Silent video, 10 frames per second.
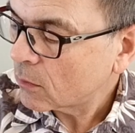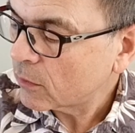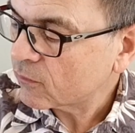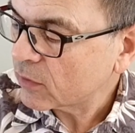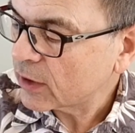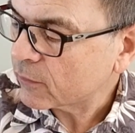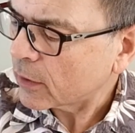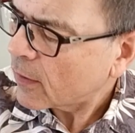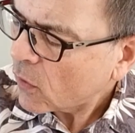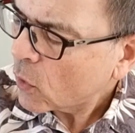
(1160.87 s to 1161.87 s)
with
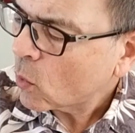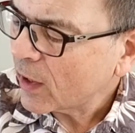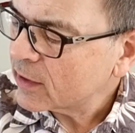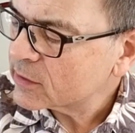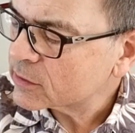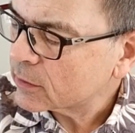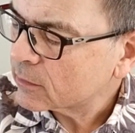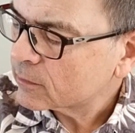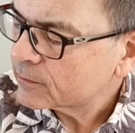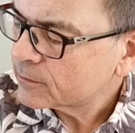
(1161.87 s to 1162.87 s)
flavor. Why is
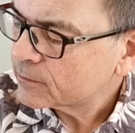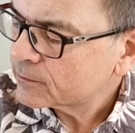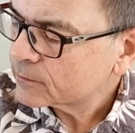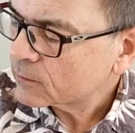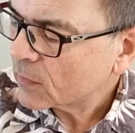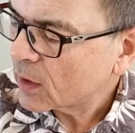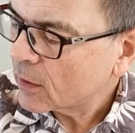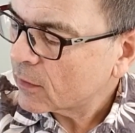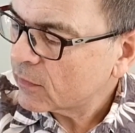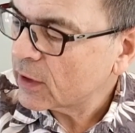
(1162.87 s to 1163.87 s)
it
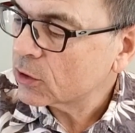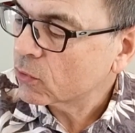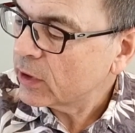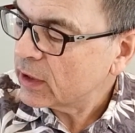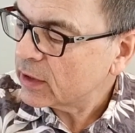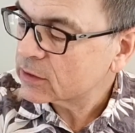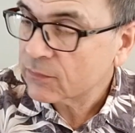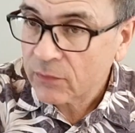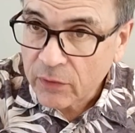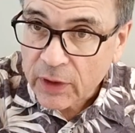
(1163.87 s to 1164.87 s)
the
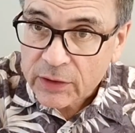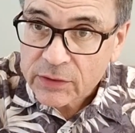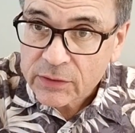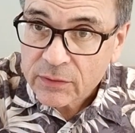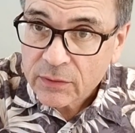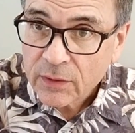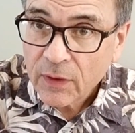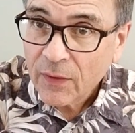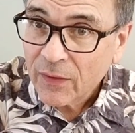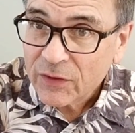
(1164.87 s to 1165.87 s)
ingredients for this
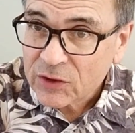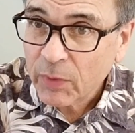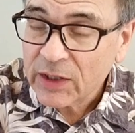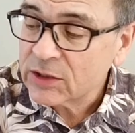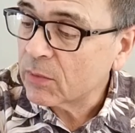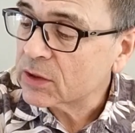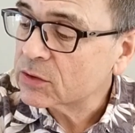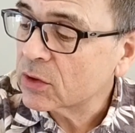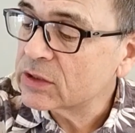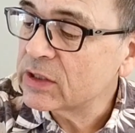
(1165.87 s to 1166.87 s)
spicy
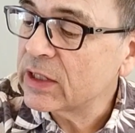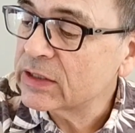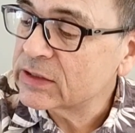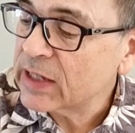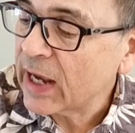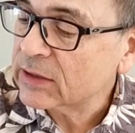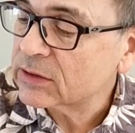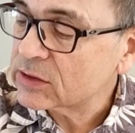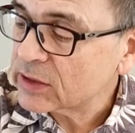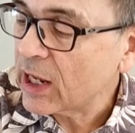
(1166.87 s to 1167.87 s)
mustard is the
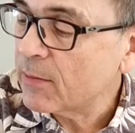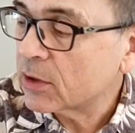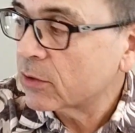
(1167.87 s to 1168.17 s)
exact same